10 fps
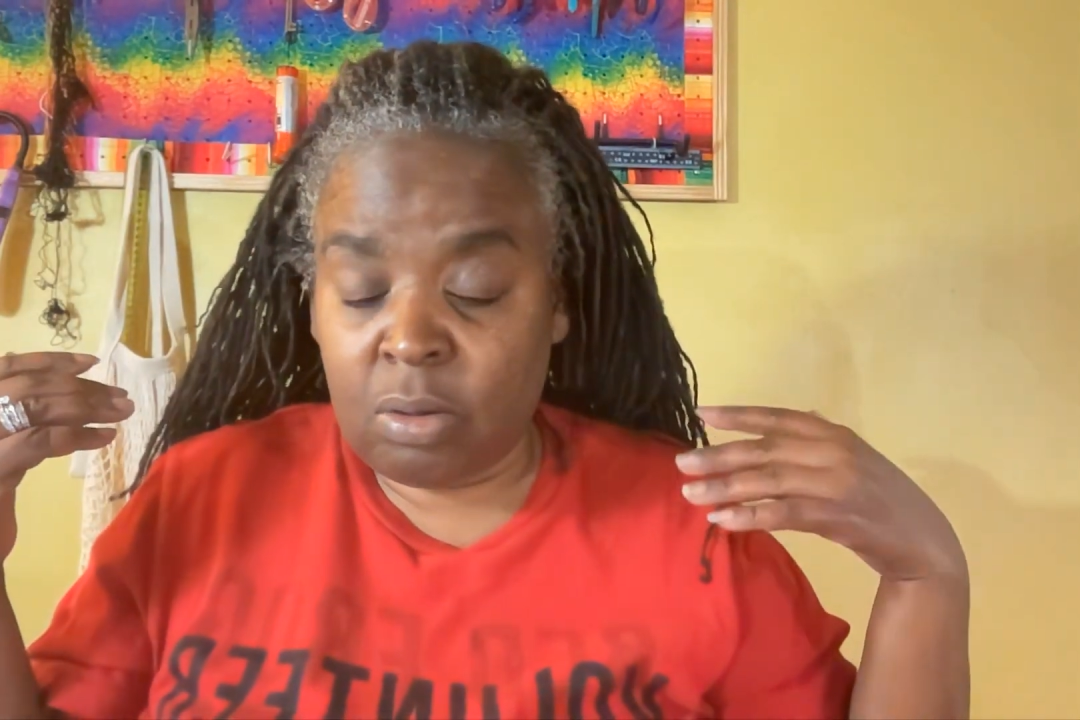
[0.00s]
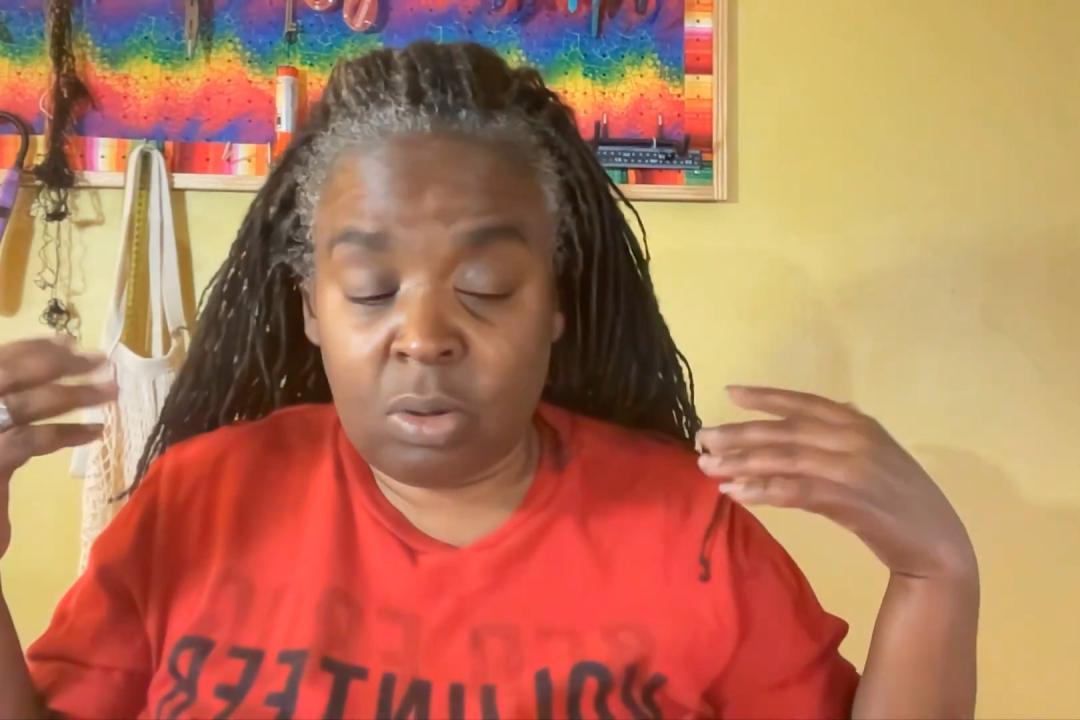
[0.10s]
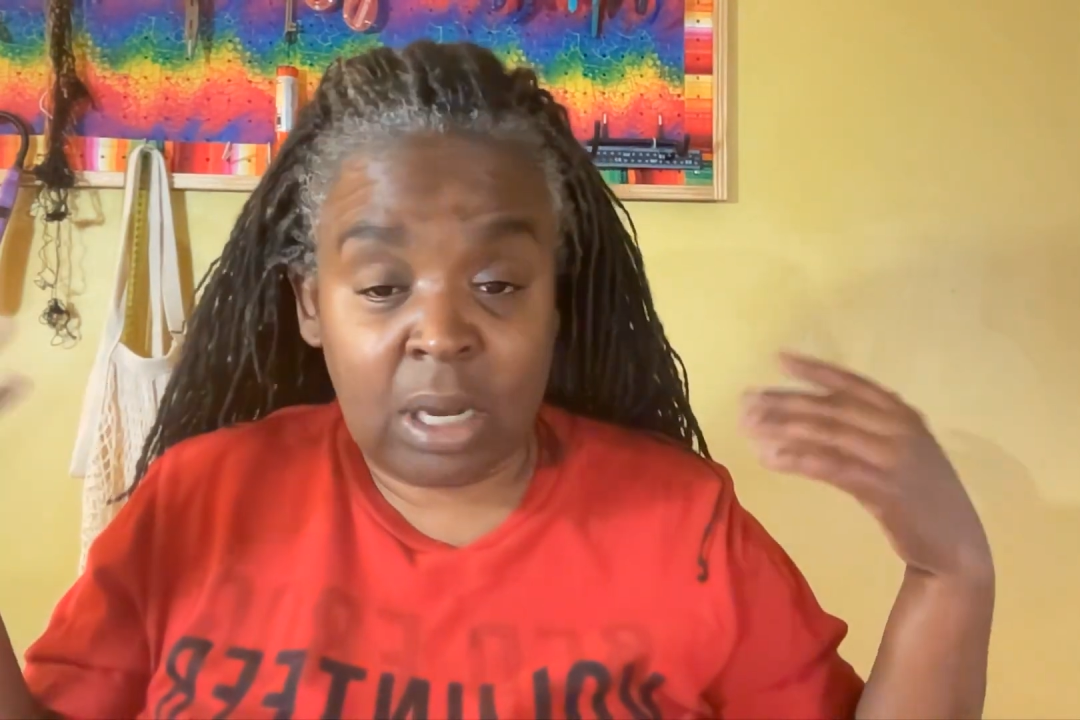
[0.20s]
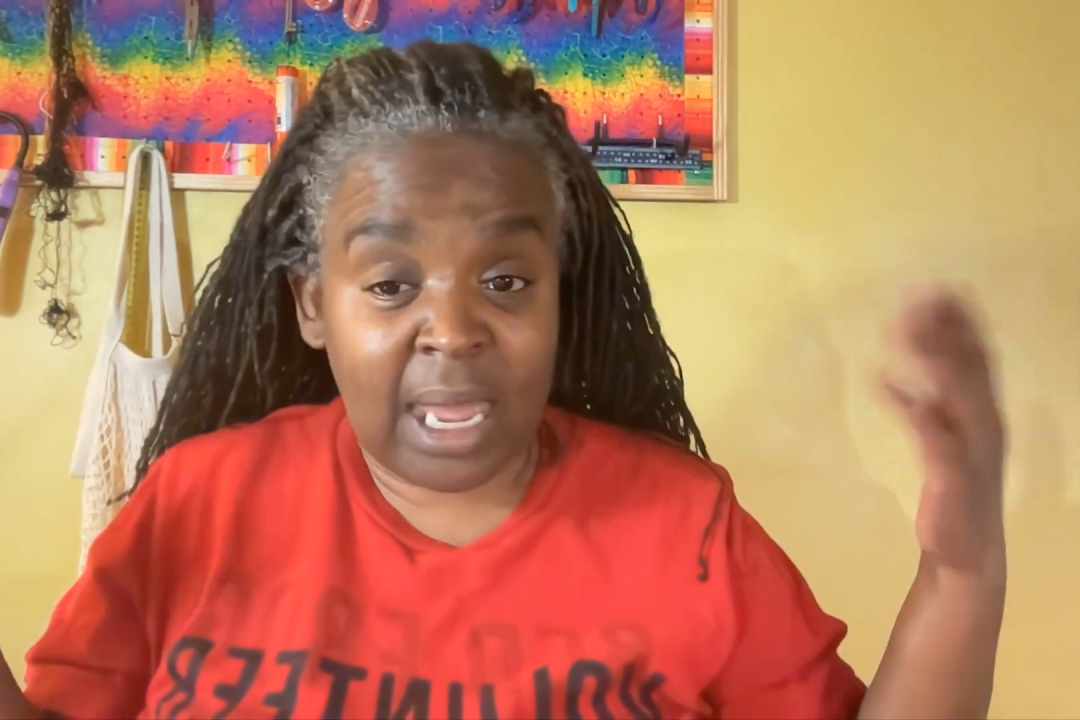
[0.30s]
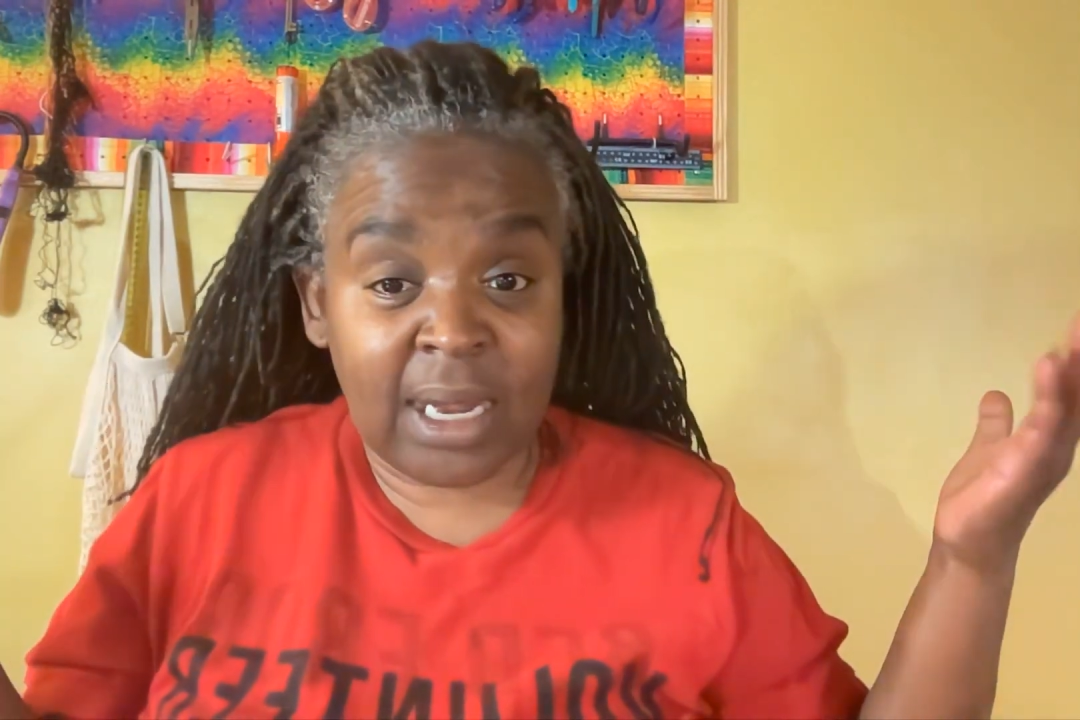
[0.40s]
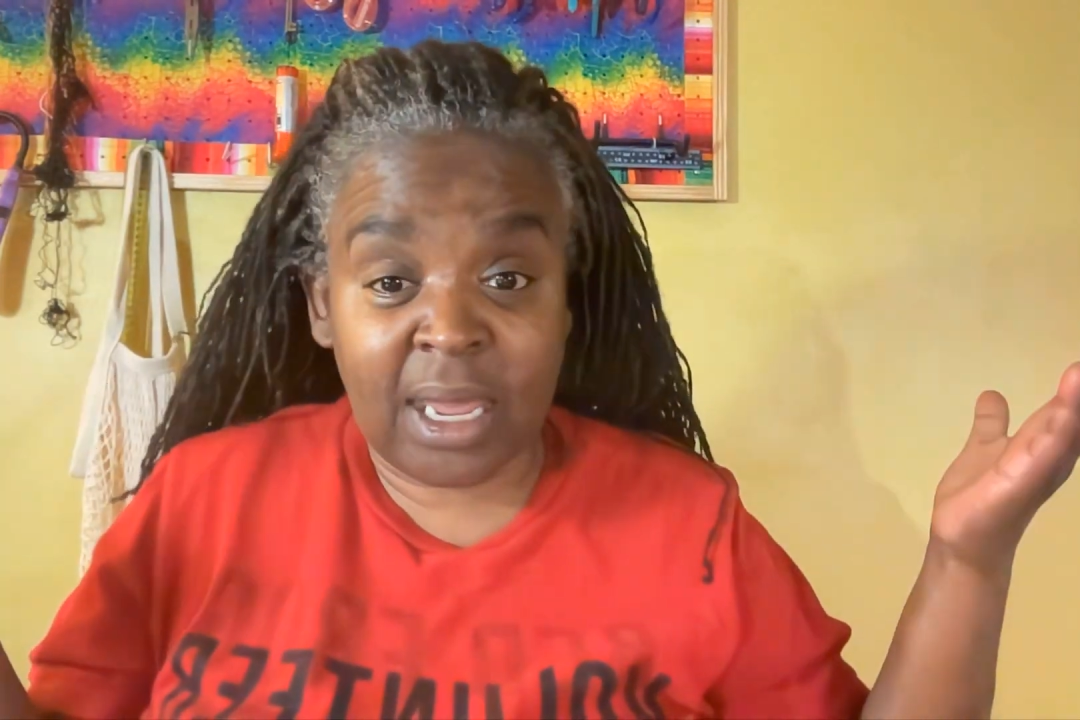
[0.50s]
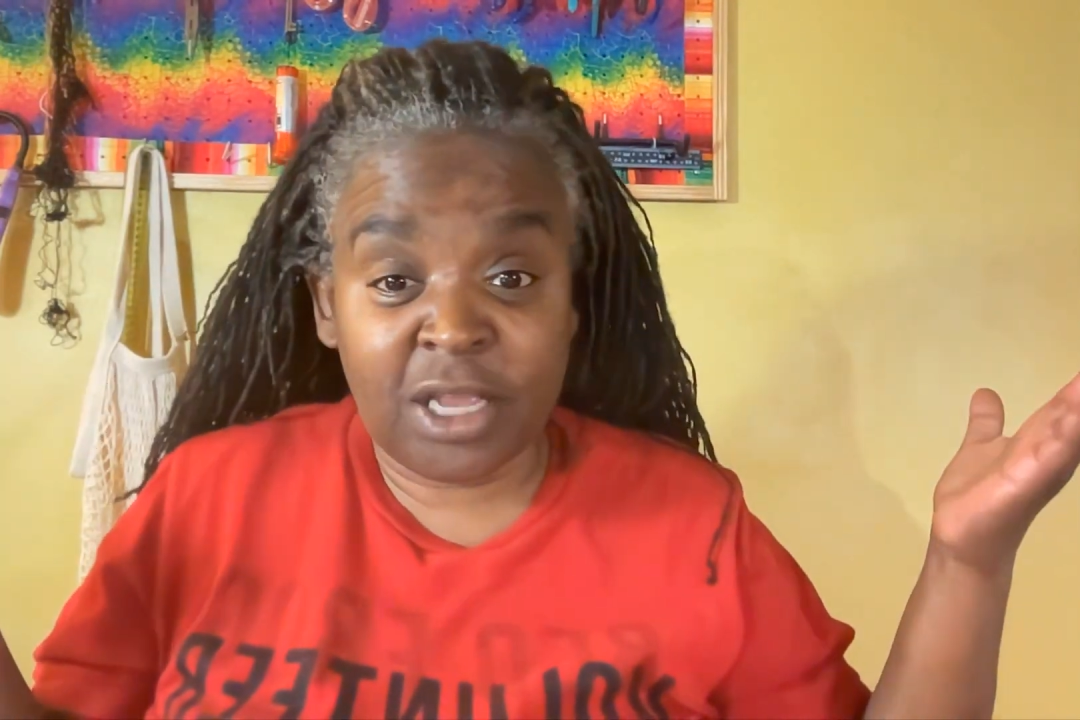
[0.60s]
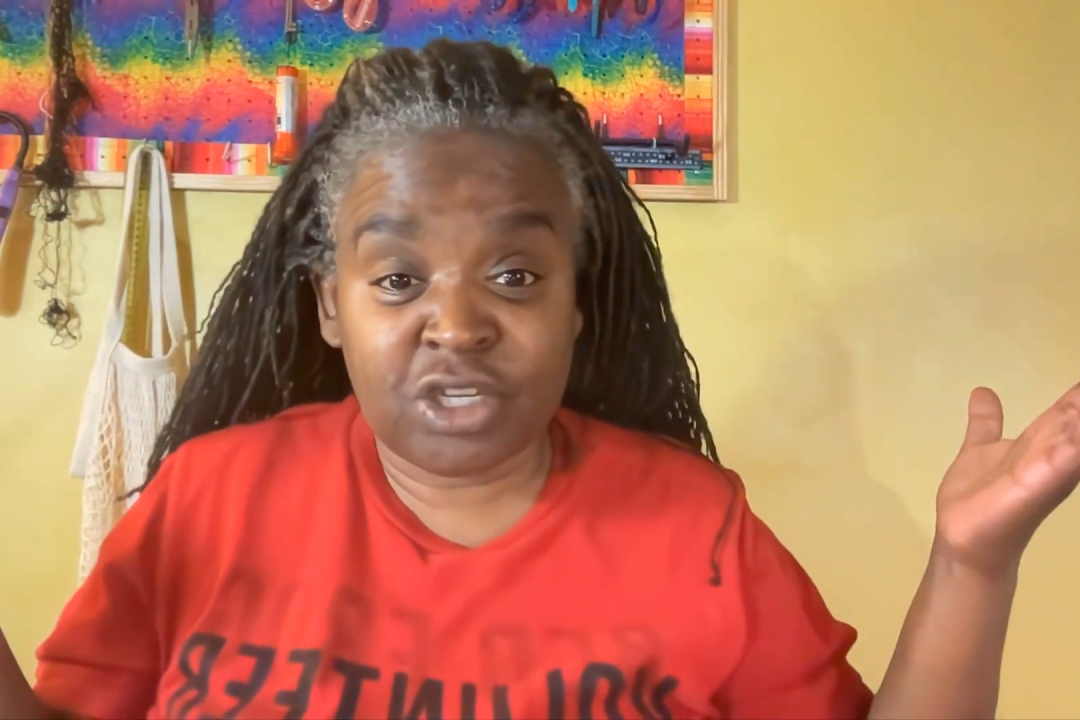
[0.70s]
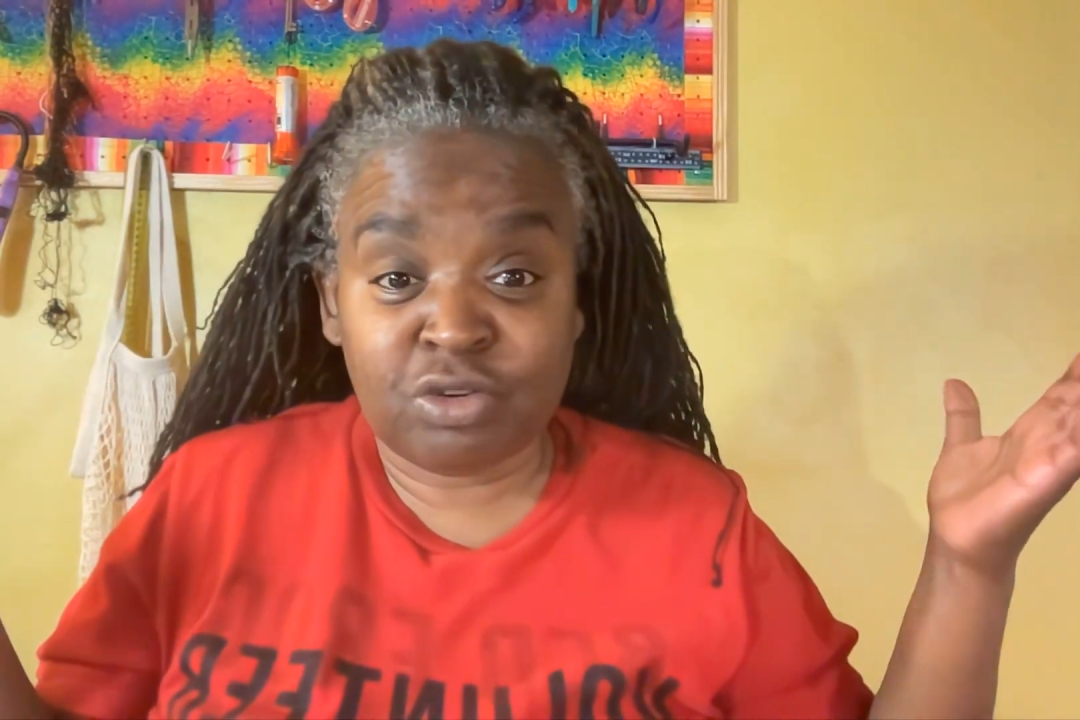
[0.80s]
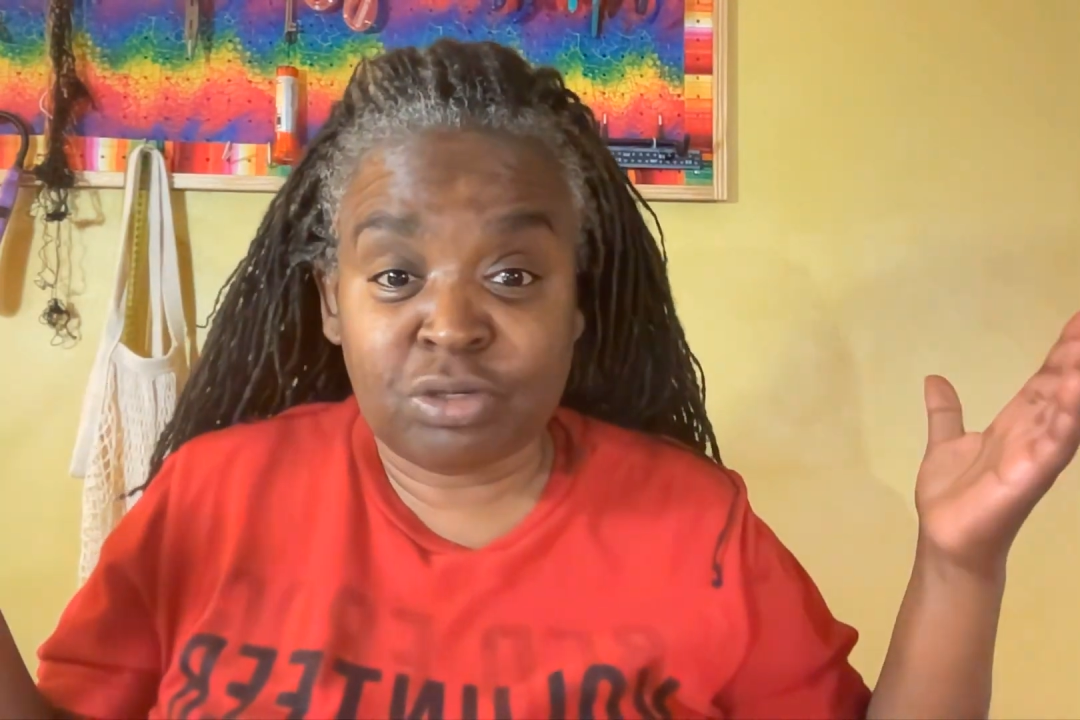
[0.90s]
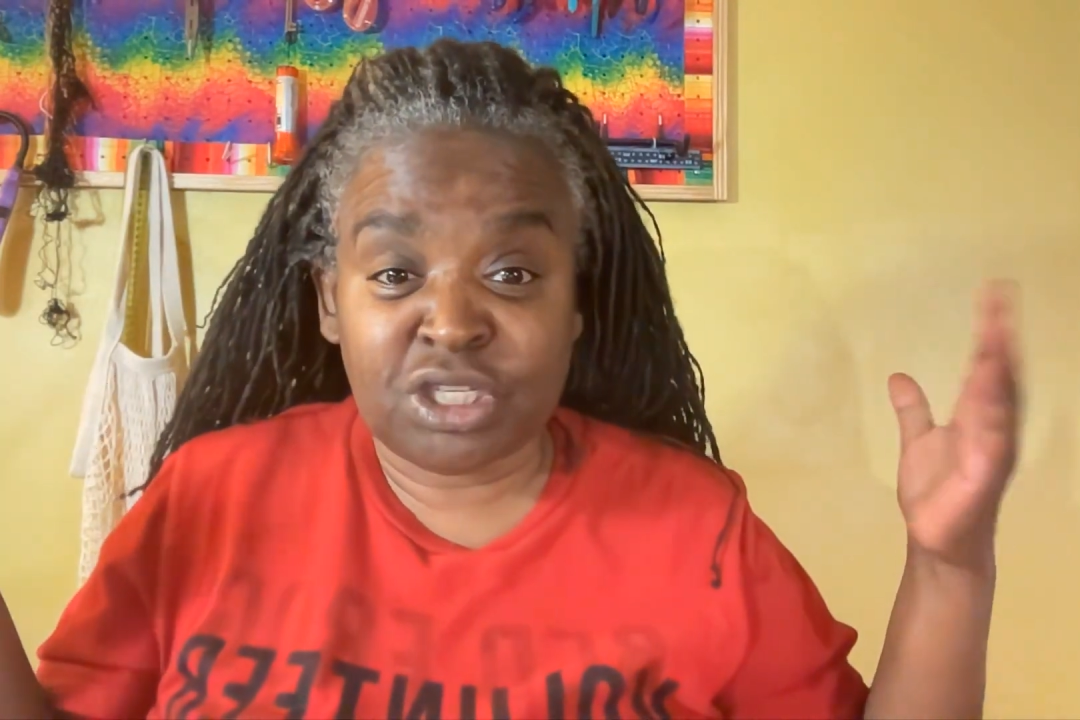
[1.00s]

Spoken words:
like nature,